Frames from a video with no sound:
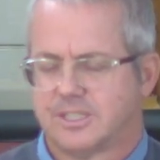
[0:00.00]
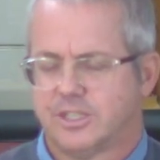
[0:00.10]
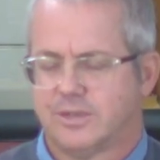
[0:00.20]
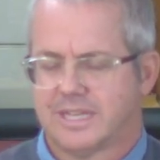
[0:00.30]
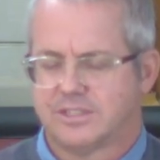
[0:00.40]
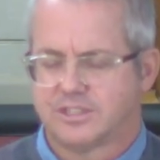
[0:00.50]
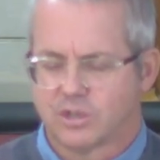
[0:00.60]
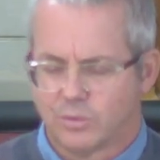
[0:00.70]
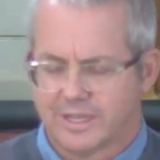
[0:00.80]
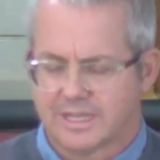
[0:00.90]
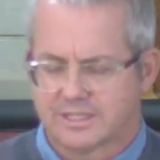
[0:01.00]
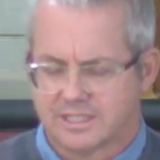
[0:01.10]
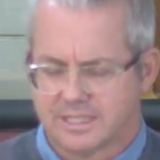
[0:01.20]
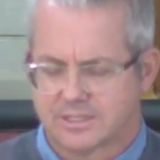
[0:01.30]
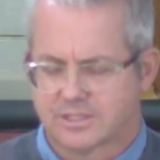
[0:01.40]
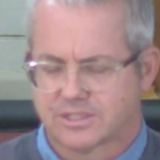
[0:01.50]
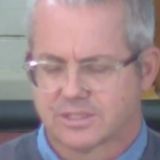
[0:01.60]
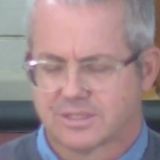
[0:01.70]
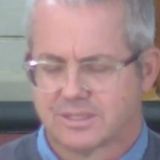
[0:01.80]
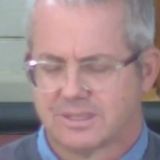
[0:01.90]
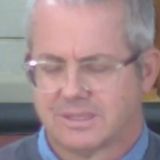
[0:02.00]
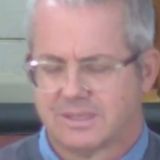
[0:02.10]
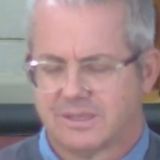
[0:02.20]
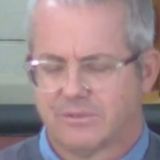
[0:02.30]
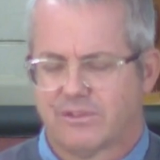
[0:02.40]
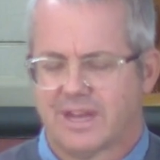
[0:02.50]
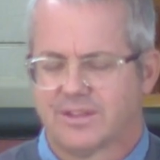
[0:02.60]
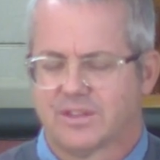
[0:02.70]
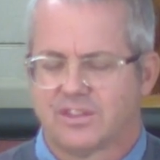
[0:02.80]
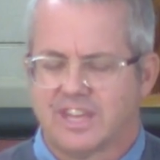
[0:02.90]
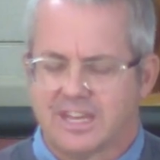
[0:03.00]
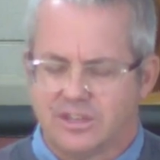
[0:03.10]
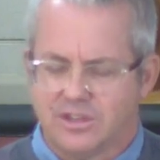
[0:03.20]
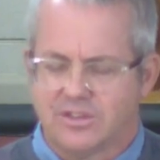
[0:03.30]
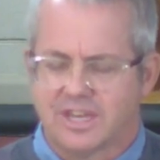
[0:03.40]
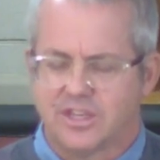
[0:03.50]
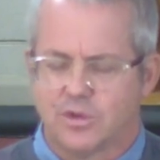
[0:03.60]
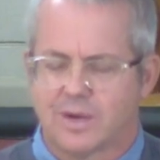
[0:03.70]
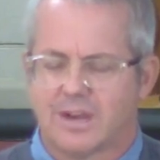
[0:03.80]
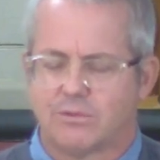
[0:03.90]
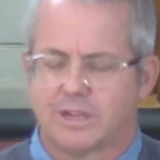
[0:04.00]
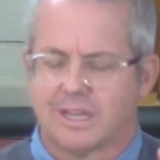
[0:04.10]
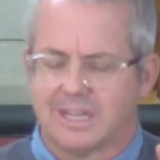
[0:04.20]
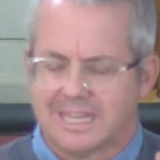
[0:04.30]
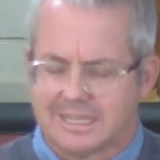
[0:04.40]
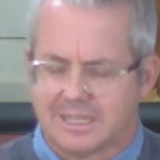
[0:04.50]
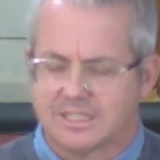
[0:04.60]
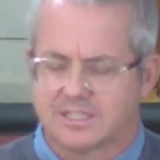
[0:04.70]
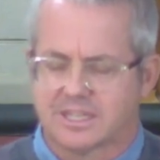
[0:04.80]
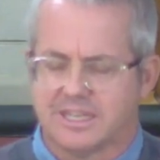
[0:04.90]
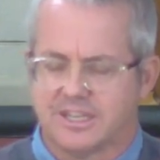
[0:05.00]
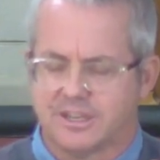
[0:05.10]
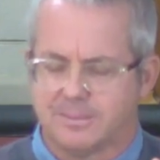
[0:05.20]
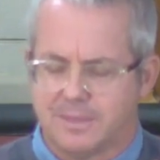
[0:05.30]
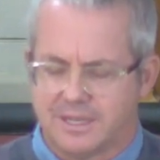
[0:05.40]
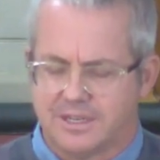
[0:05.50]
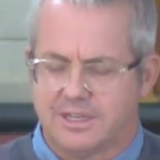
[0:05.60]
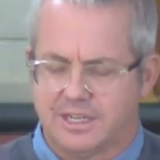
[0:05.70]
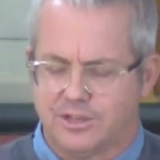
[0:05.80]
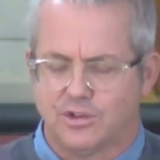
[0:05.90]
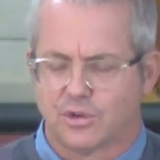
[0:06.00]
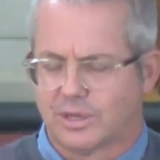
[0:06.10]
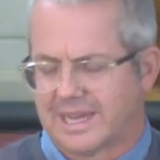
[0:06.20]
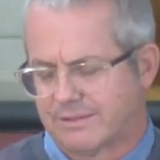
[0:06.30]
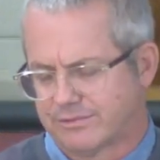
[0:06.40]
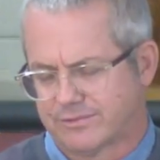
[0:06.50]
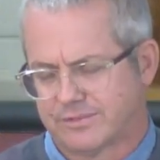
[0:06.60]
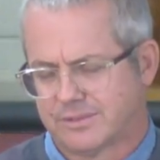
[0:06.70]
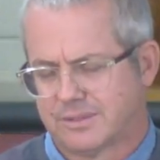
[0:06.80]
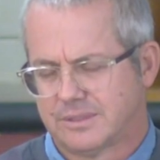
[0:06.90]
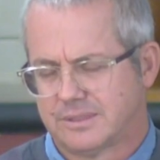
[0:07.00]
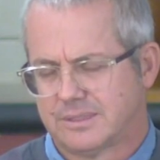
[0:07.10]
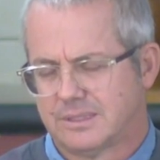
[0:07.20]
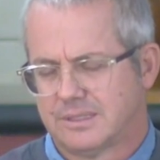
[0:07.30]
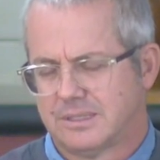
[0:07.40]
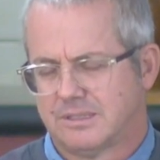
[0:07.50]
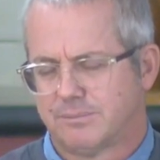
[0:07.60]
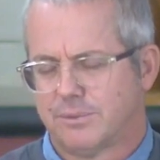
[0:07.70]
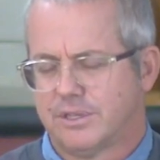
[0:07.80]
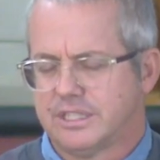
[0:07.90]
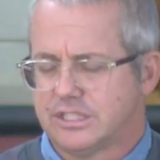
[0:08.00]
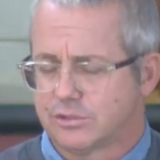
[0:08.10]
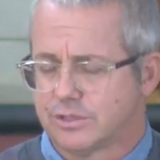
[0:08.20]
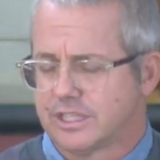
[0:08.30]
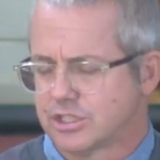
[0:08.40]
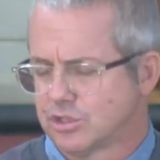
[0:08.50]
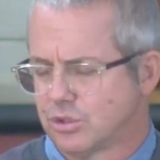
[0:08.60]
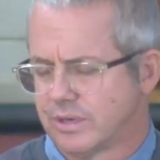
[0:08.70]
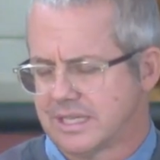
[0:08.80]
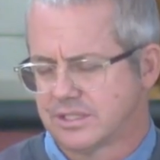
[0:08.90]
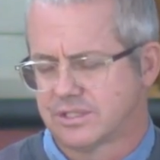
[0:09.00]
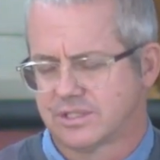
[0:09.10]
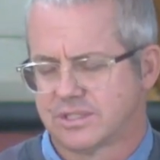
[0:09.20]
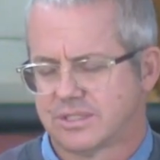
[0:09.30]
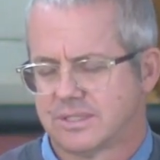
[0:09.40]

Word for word: who has dealt with our sins. Father, thank you that you are relentlessly committed in your love. Please reassure us.